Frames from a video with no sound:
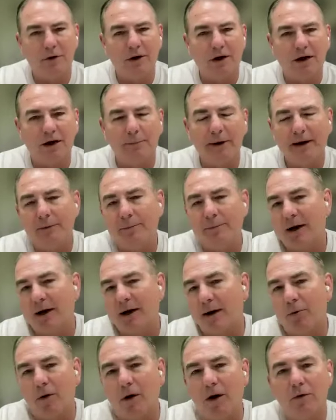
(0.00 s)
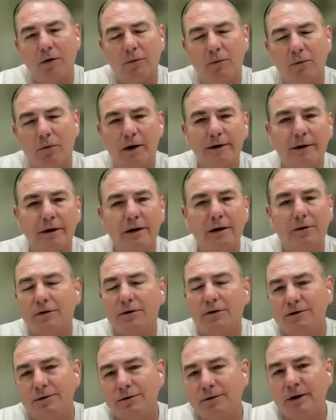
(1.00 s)
if you could come in and be a pro in one
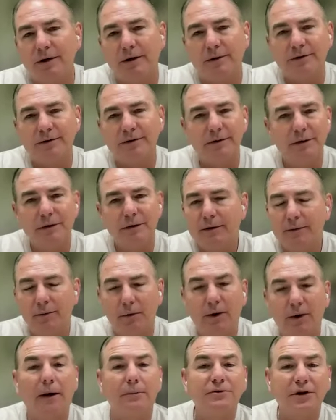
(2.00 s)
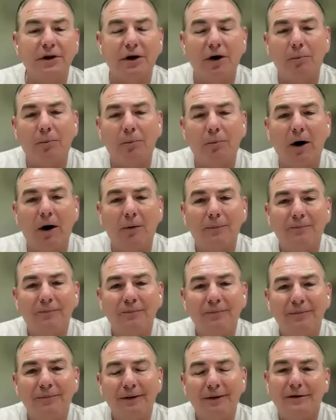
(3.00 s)
year or two years, we helped you go mm-hmm.
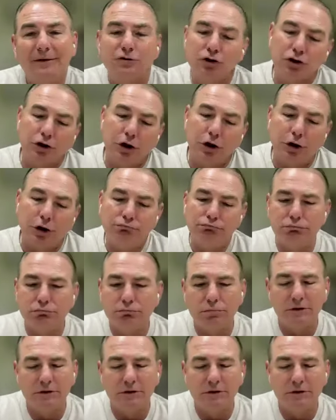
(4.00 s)
pro. So,